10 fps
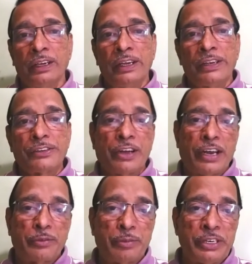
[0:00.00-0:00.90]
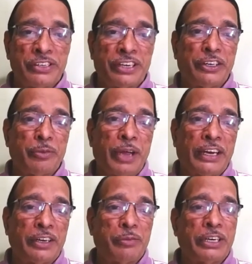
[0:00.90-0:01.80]
So administrative
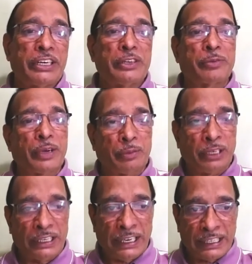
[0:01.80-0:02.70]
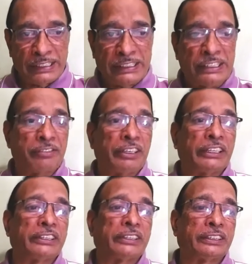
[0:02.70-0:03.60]
management is primarily concerned with
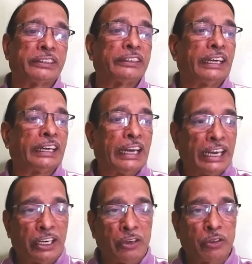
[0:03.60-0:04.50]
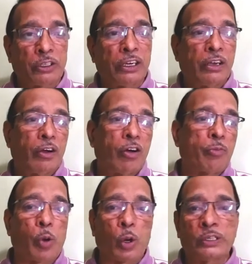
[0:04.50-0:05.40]
the laying down of
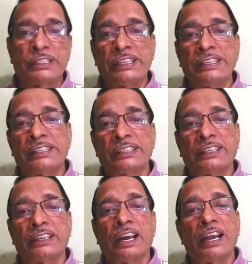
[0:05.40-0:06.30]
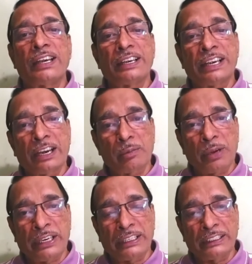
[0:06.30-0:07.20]
policies and
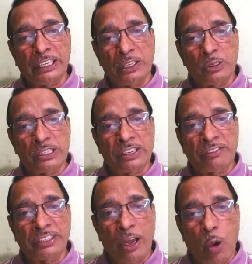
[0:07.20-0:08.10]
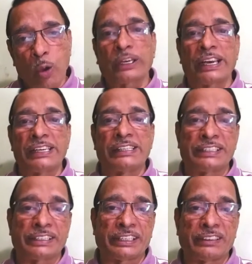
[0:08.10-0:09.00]
determining the goals of the
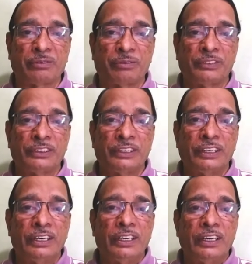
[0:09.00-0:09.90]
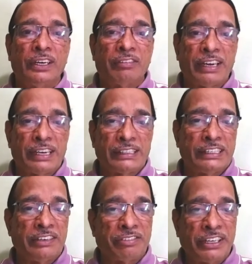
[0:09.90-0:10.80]
organization. Whereas
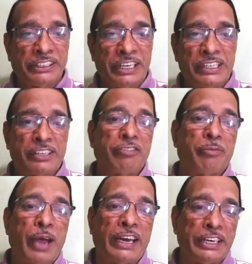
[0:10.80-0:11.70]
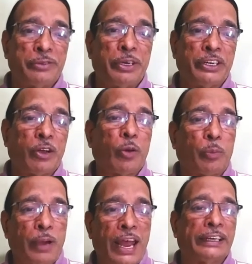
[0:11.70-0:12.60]
the functions of management are
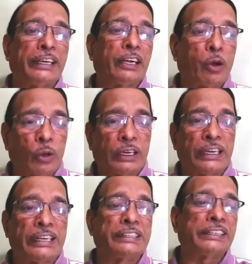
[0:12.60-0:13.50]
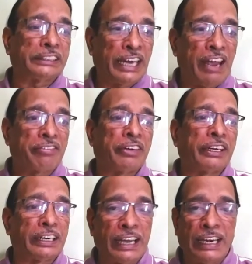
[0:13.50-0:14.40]
planning, organizing,
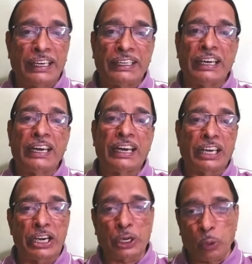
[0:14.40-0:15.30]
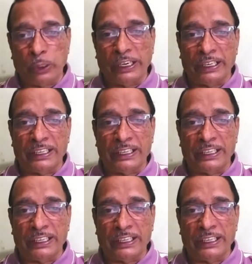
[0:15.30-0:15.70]
staffing, directing, and controlling